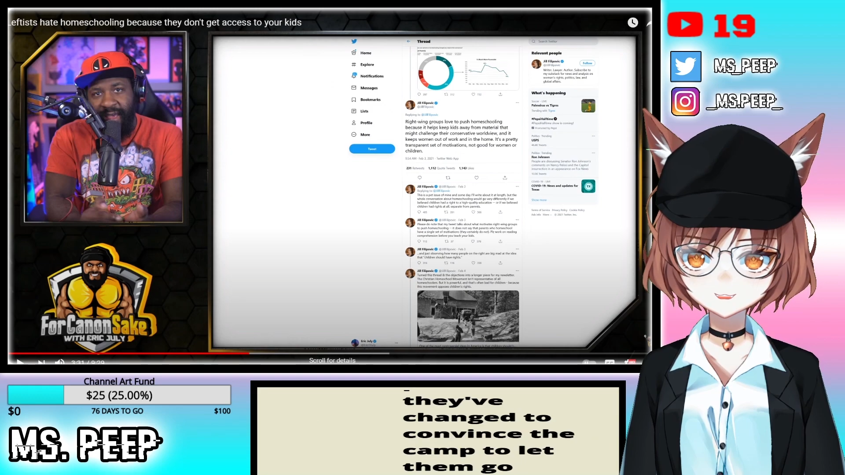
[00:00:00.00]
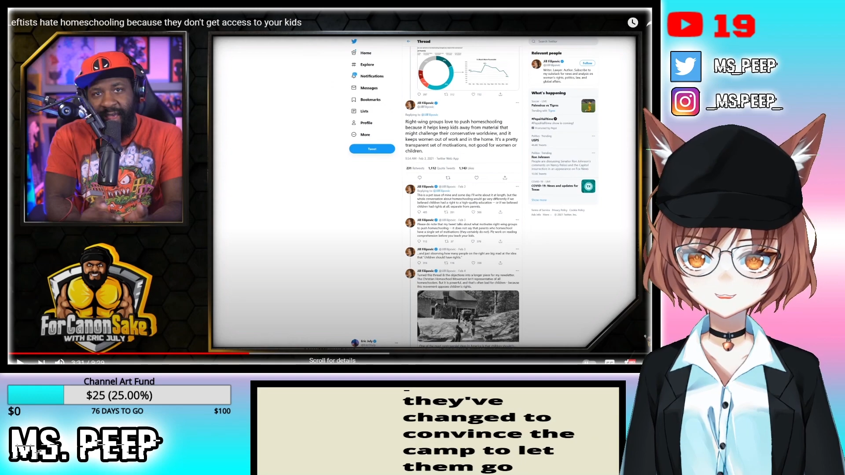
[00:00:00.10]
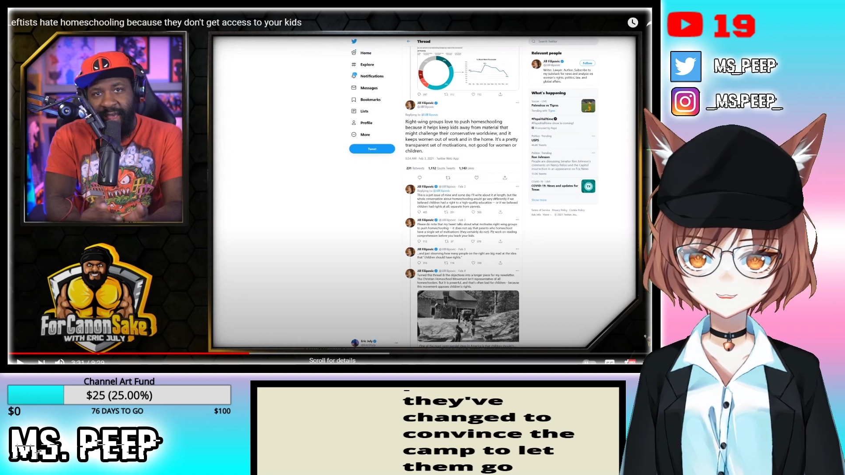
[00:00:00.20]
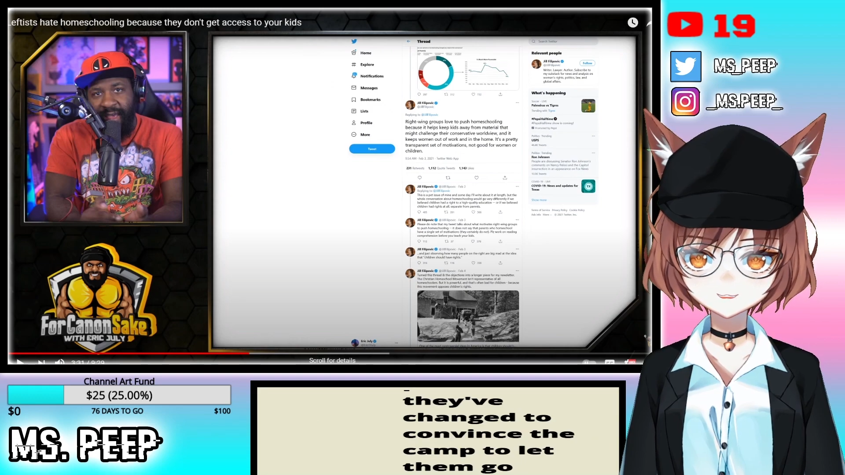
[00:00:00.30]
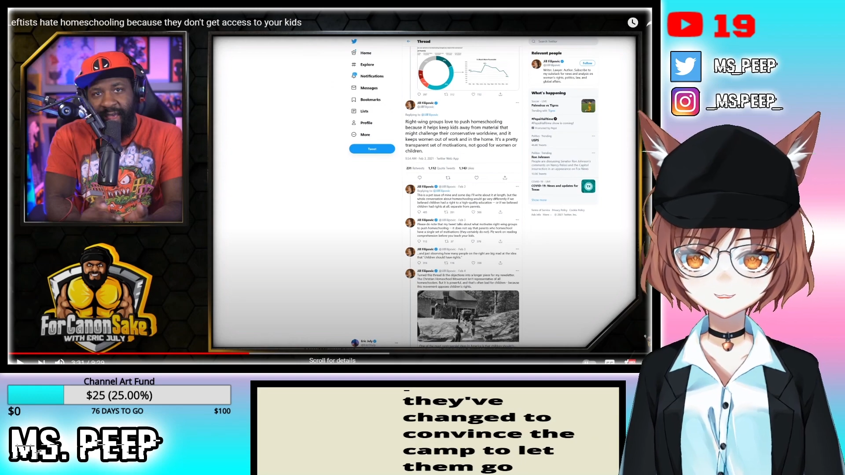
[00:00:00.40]

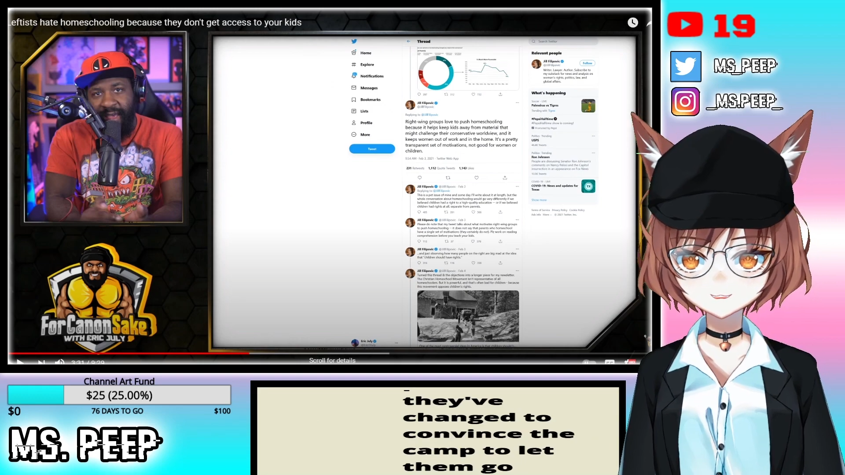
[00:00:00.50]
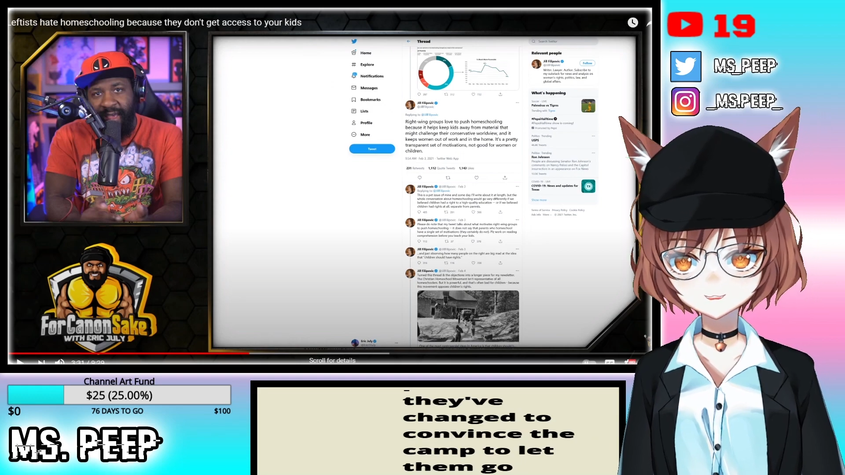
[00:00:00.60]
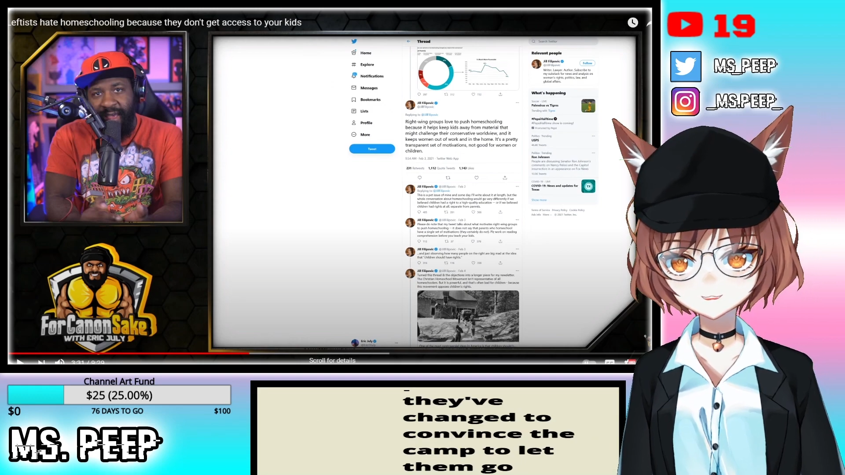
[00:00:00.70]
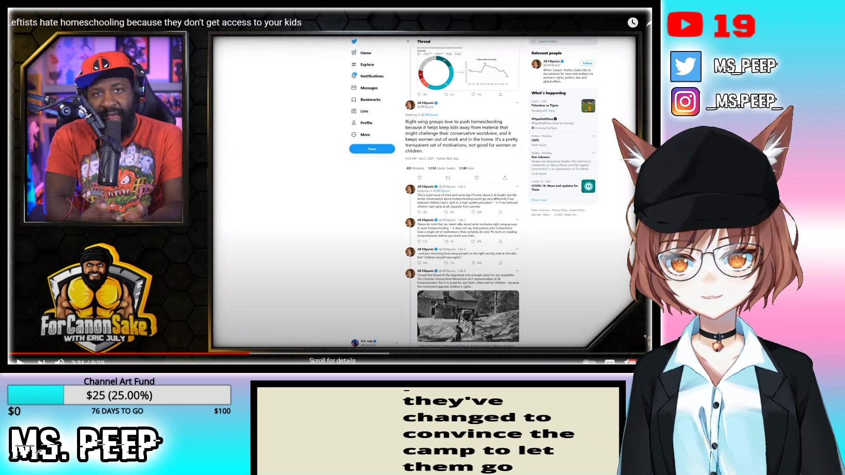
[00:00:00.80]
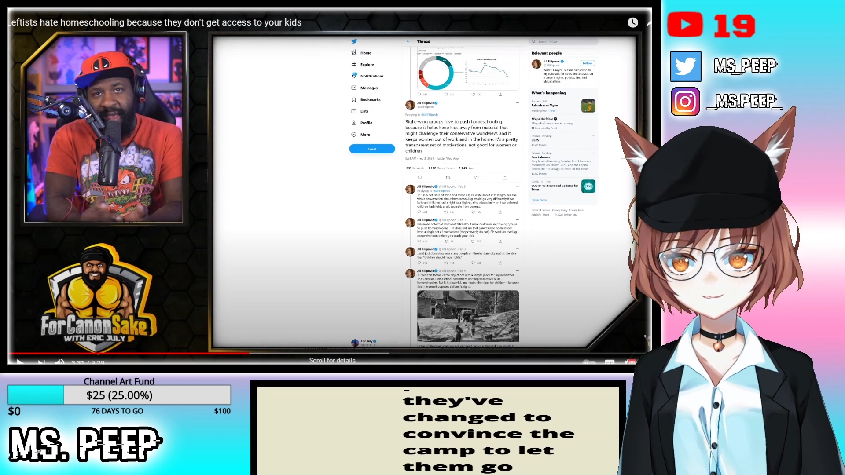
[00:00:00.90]
in
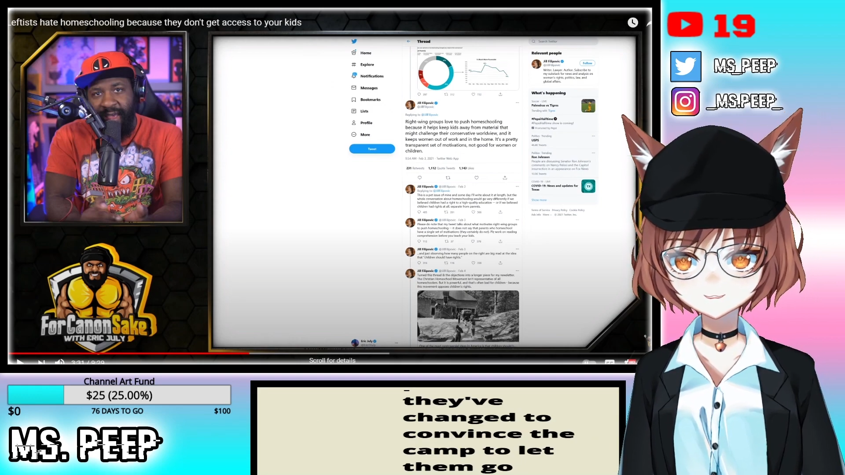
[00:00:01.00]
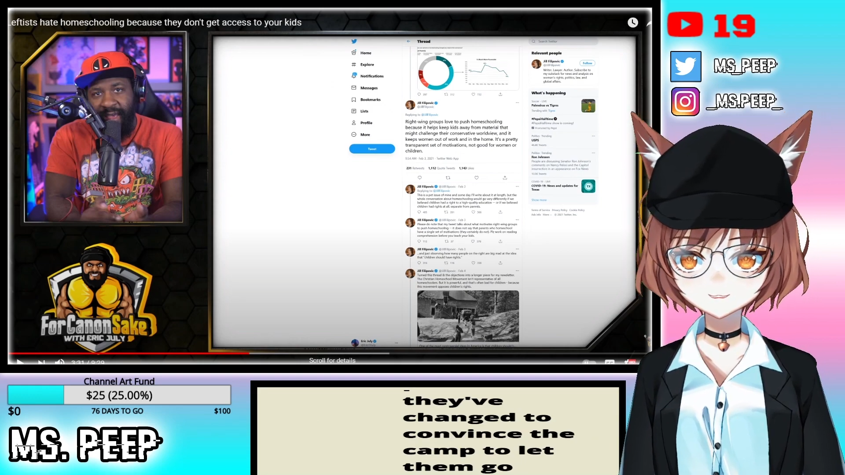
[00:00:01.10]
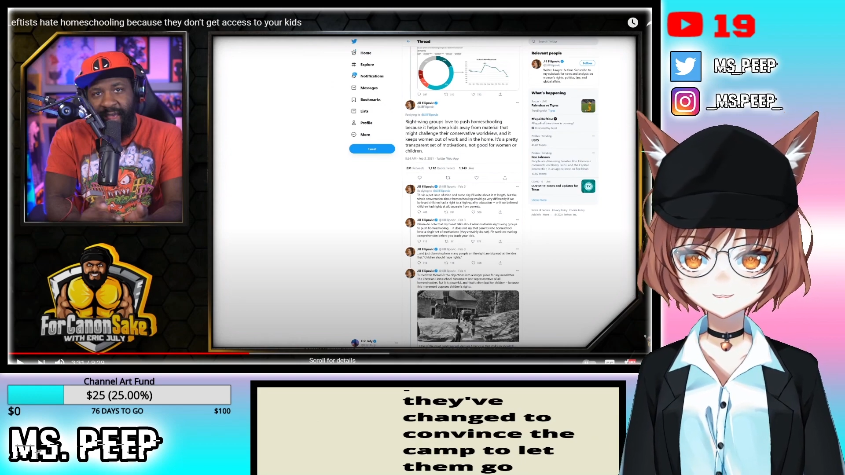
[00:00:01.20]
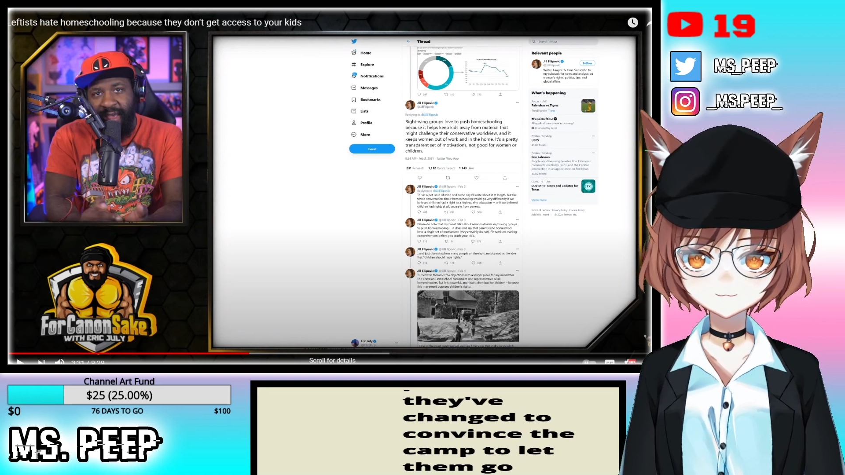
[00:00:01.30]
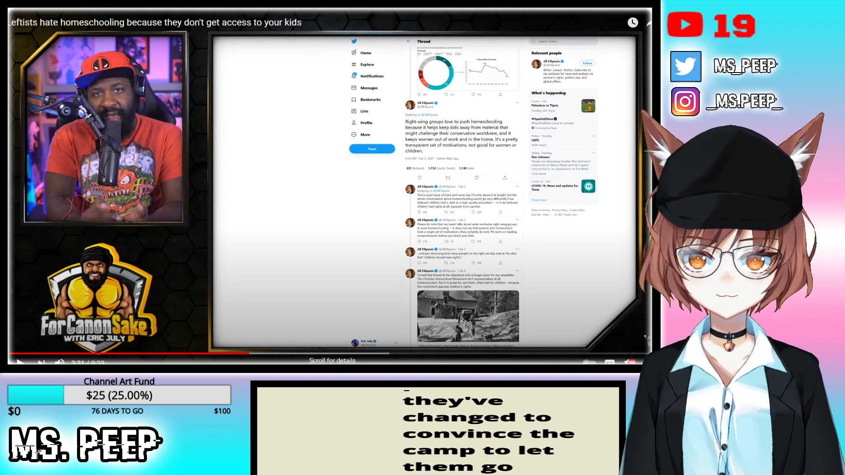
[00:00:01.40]

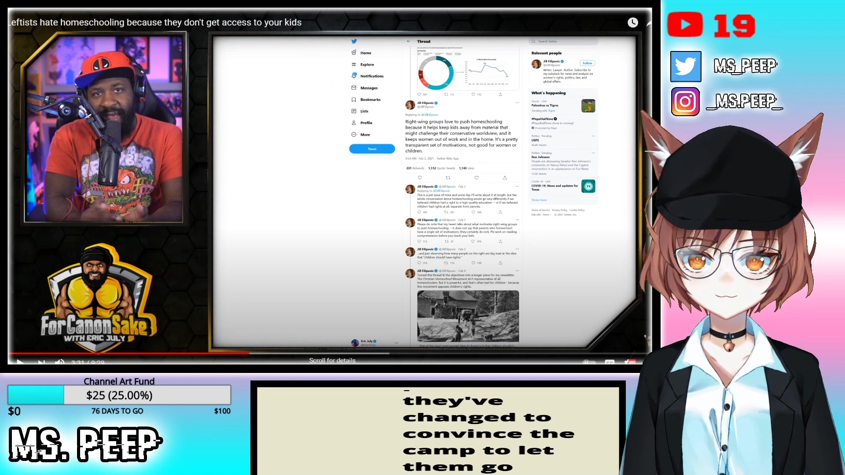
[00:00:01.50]
conservatism?